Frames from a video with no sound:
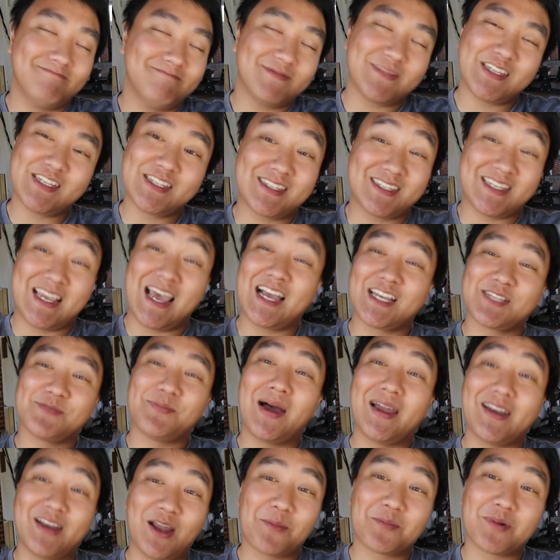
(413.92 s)
just text
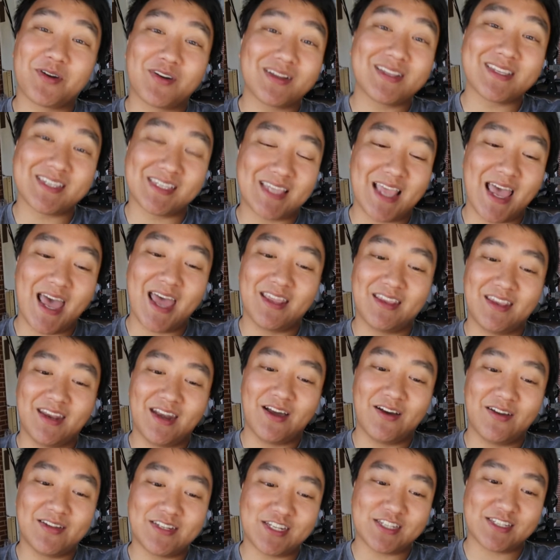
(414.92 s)
my number instead, you
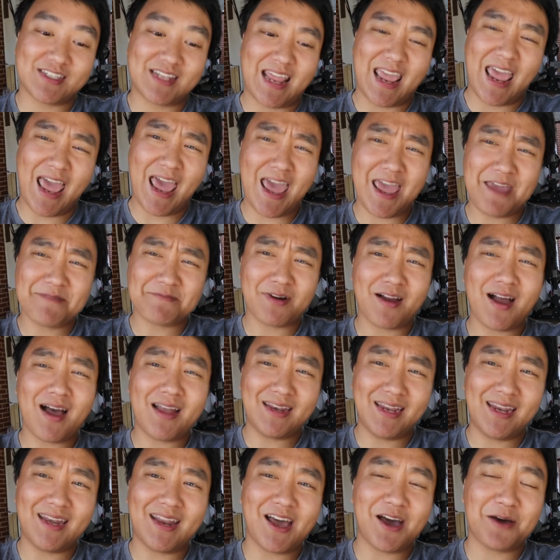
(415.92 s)
know, and just like, hey, bro, I
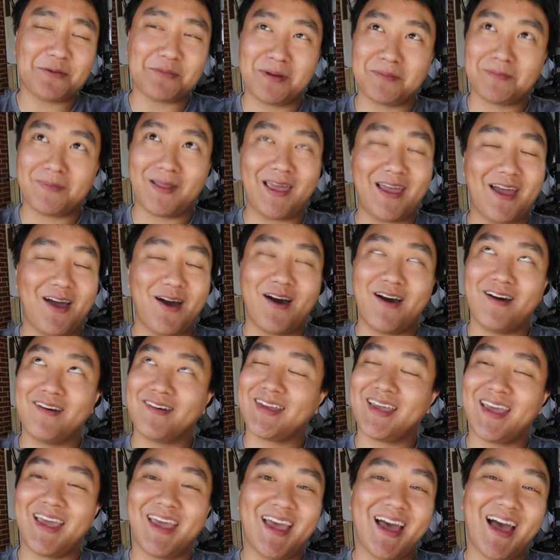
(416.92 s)
need help. I'm like, oh,
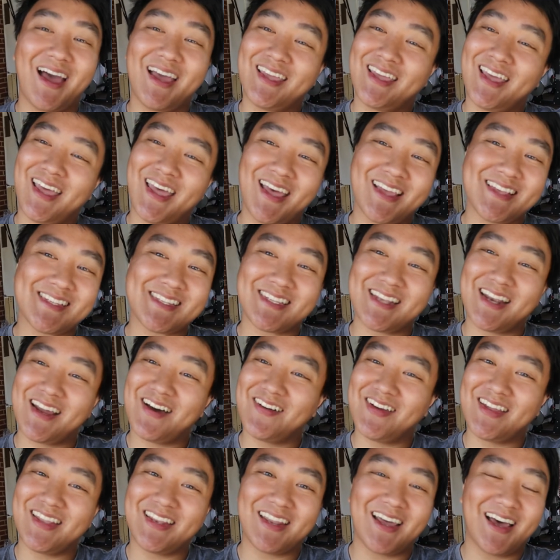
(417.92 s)
okay, I guess, you
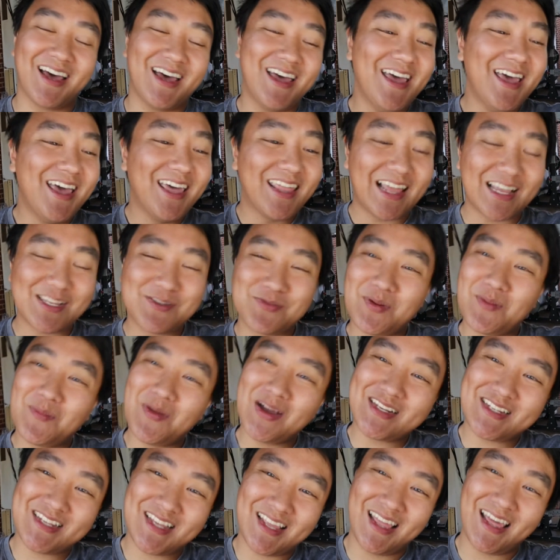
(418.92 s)
know, and that's pretty
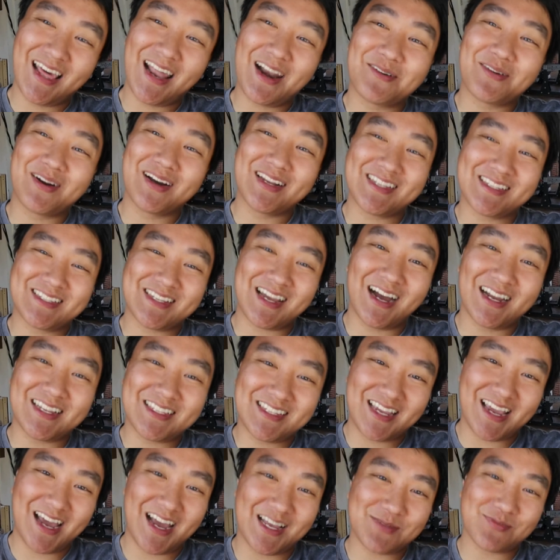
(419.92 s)
much that I wanted to talk
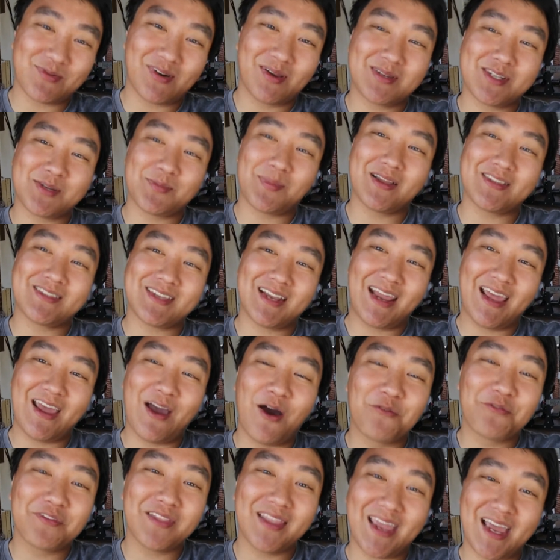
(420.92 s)
to you guys pretty much about today.
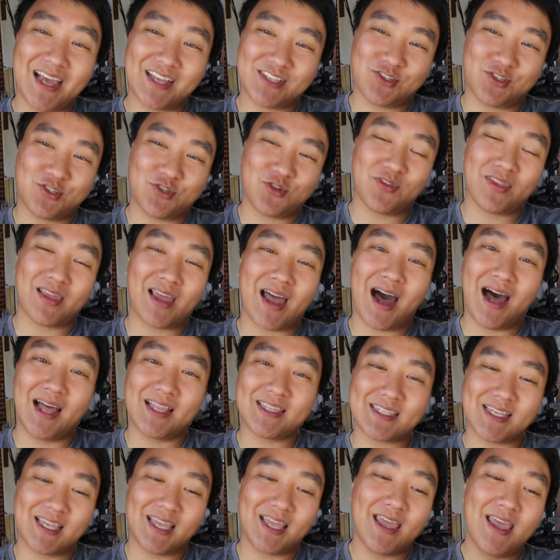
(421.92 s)
Hopefully, you guys enjoy the
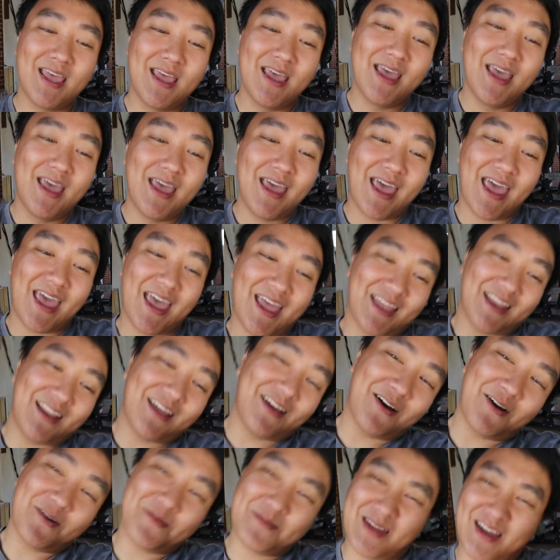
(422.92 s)
content, and
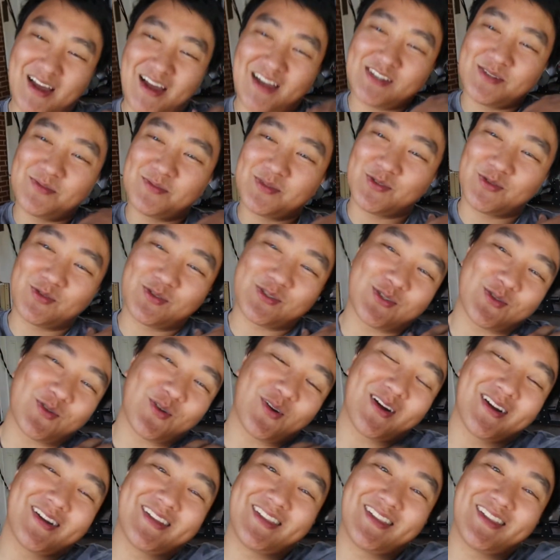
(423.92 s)
oh my gosh, I'm so sore.